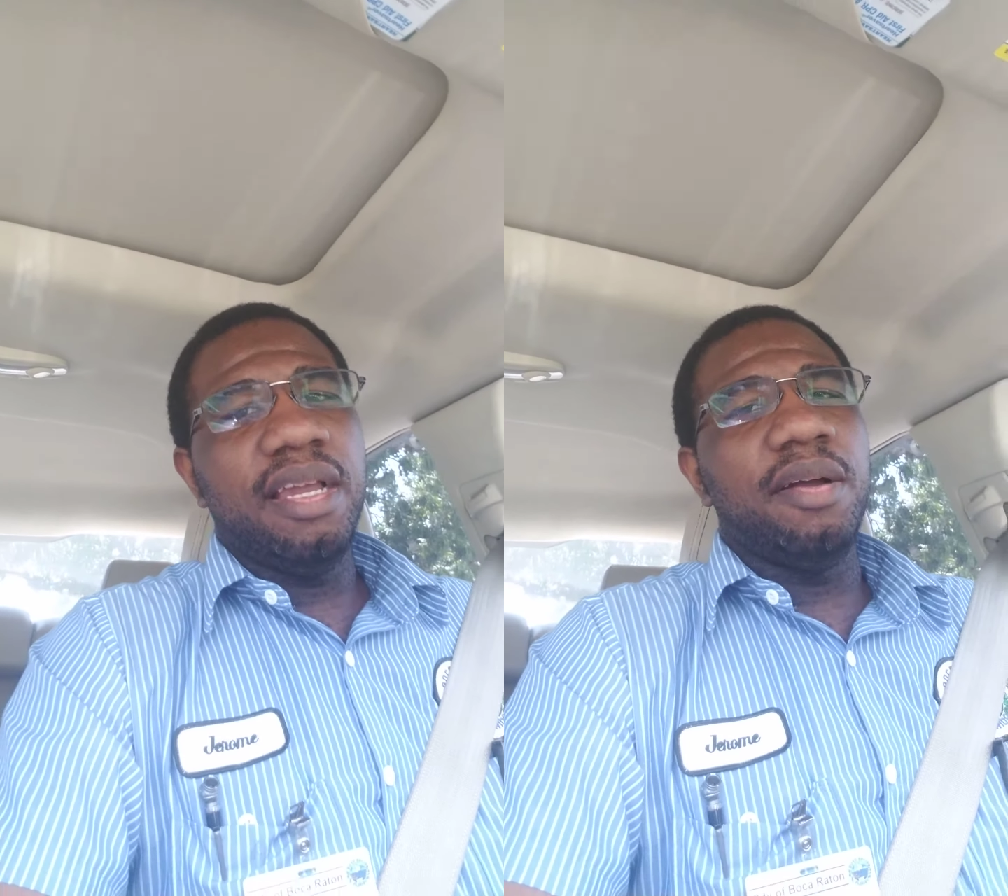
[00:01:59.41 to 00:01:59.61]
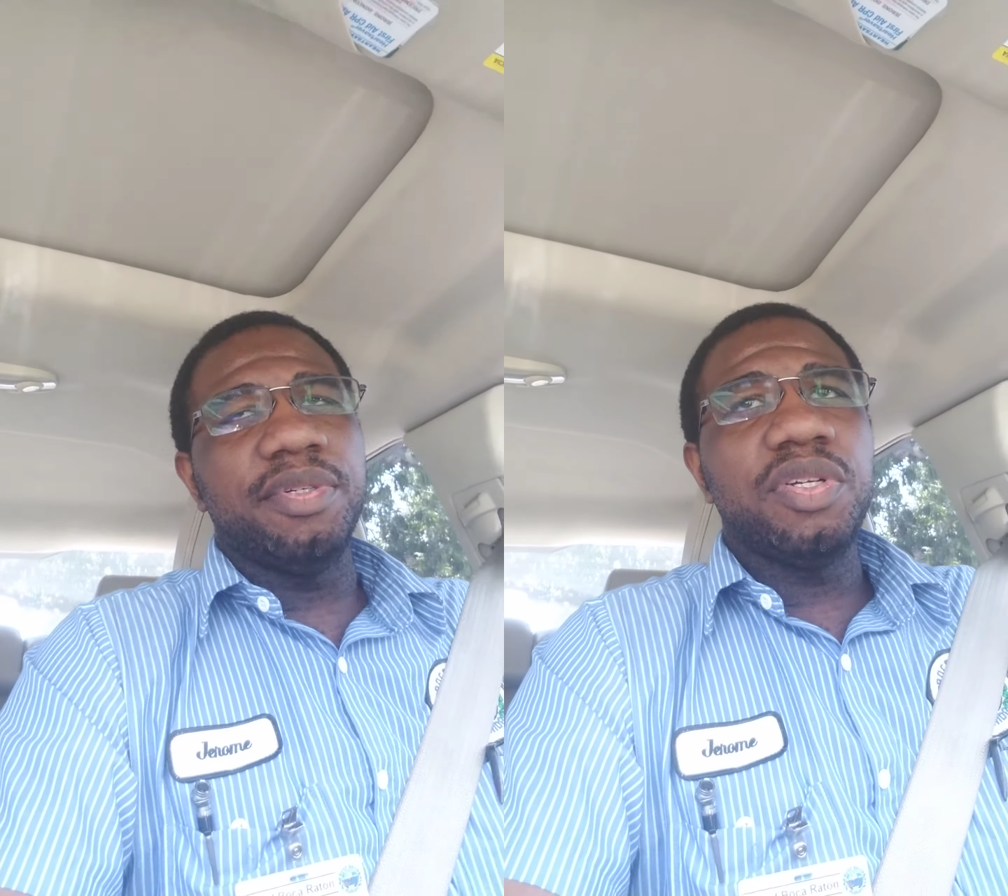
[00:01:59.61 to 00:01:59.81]

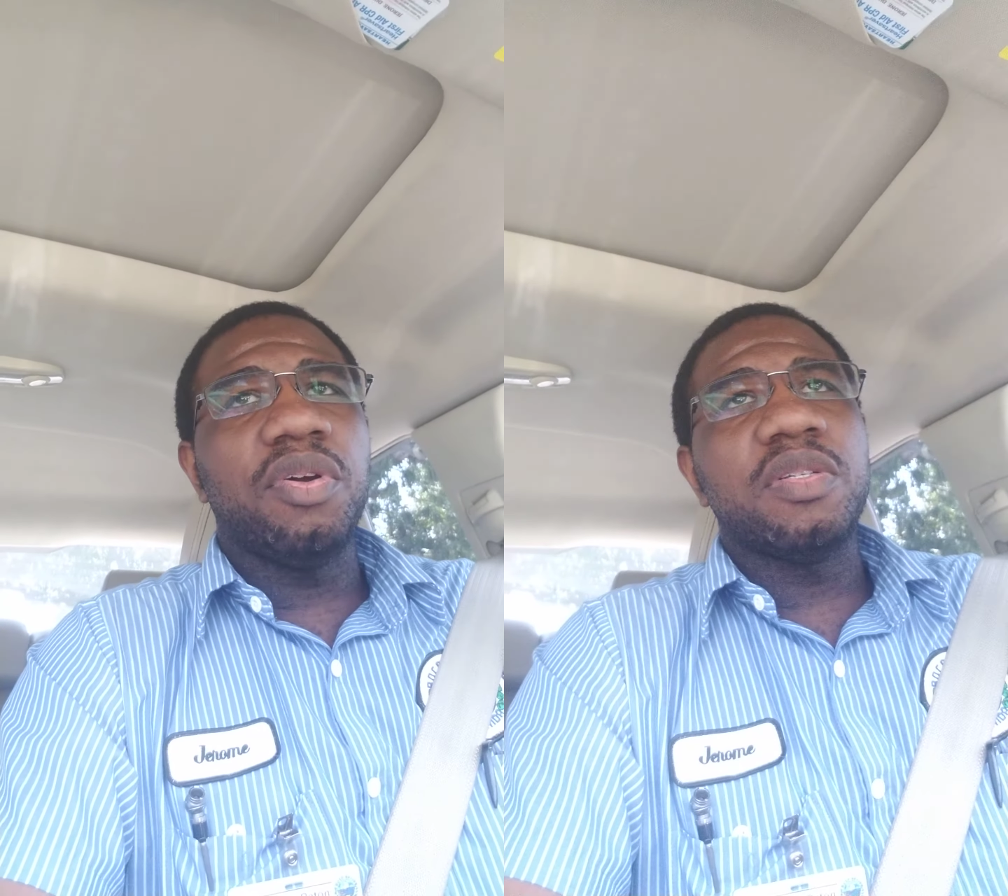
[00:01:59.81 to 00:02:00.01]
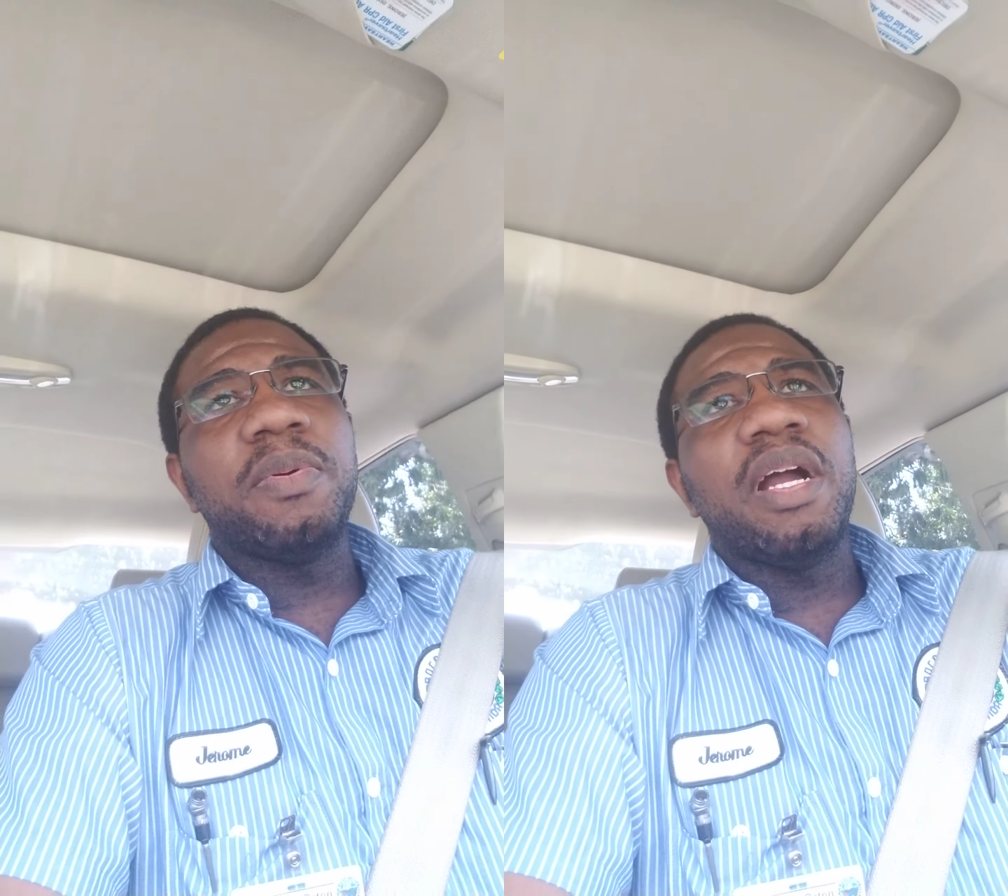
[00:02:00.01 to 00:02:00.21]
how much
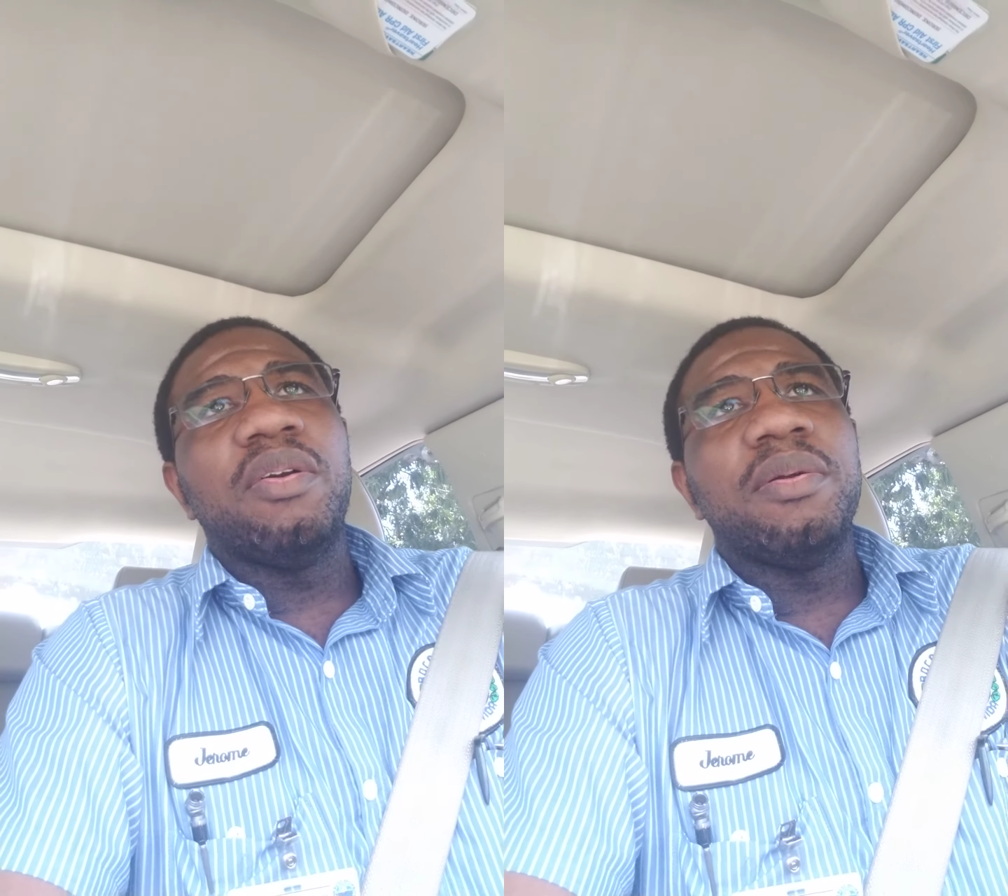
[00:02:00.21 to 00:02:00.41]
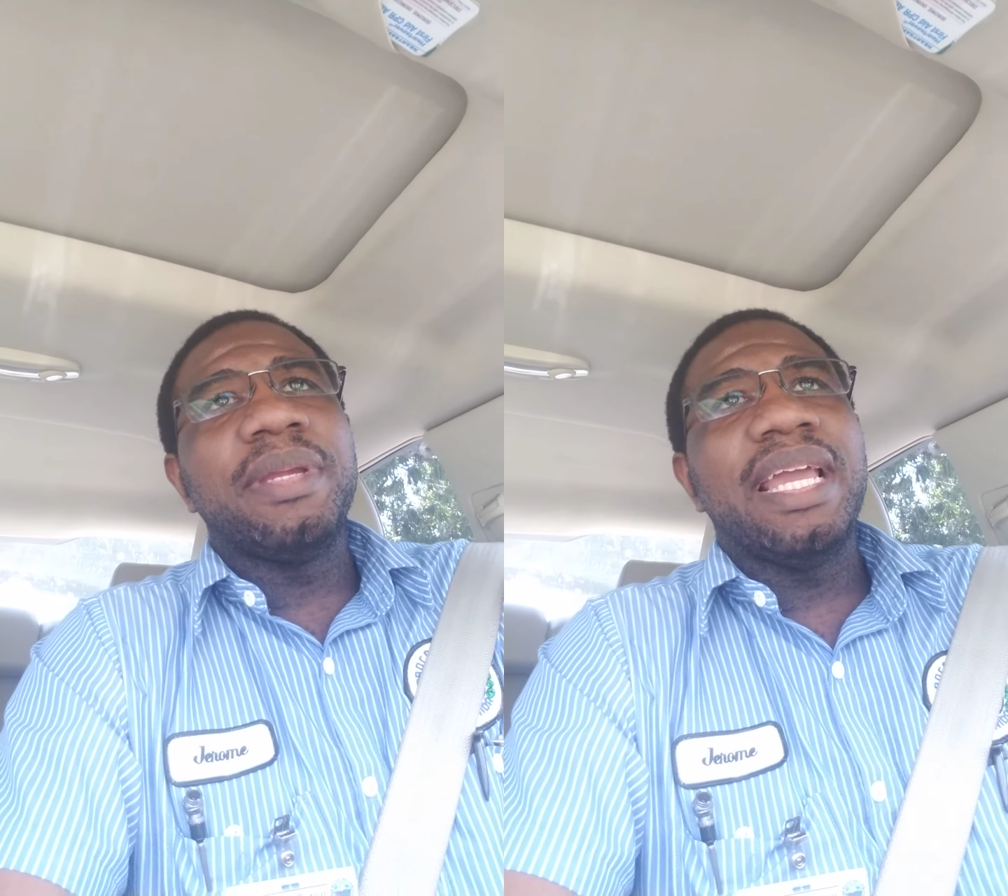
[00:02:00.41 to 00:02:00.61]

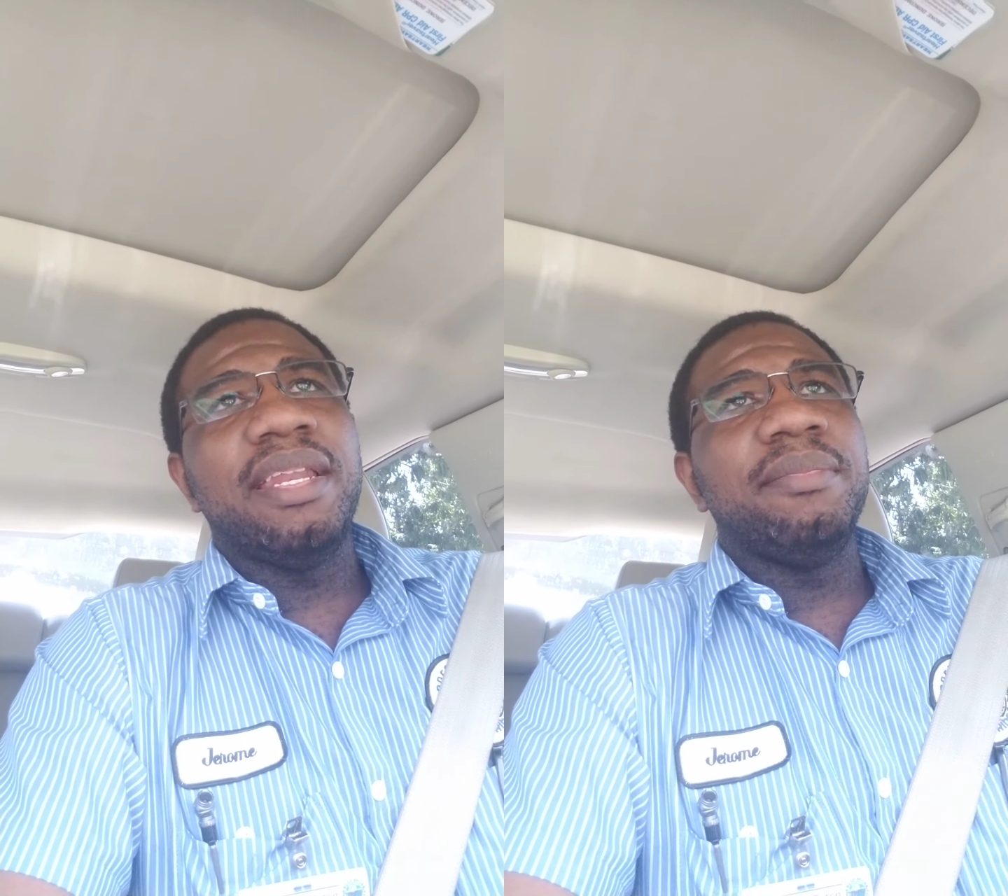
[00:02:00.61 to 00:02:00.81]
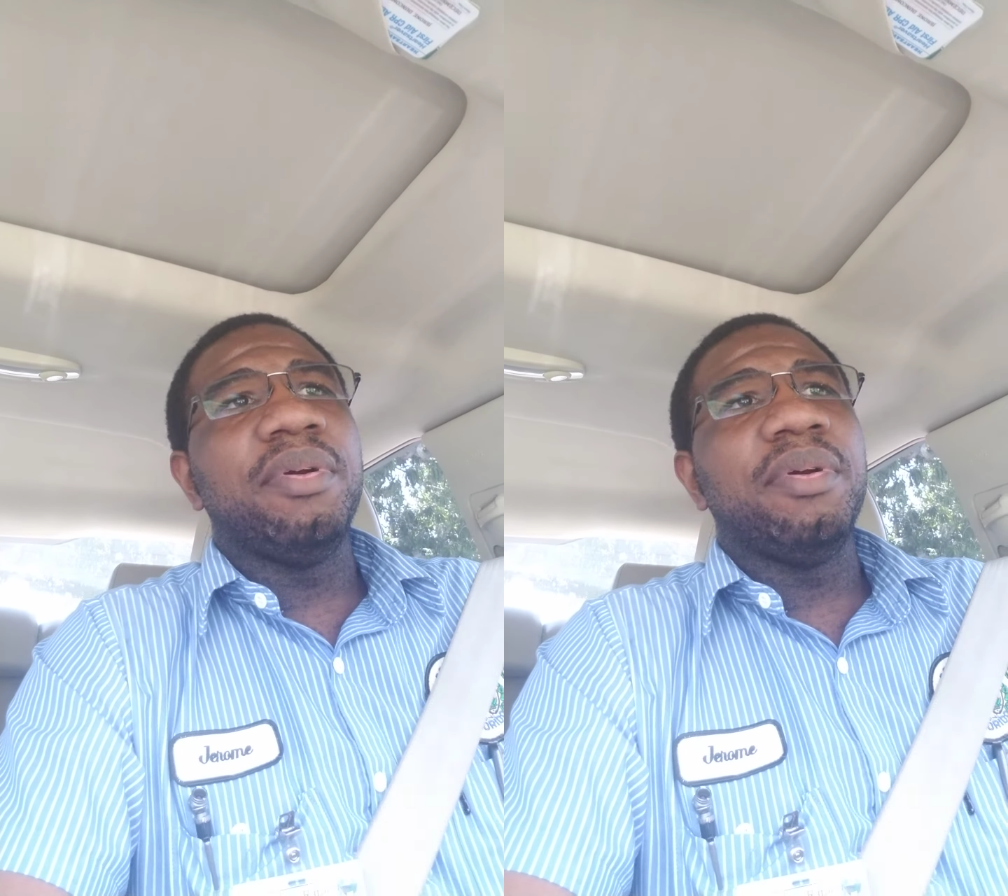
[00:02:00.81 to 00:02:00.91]
horsepower I'm getting.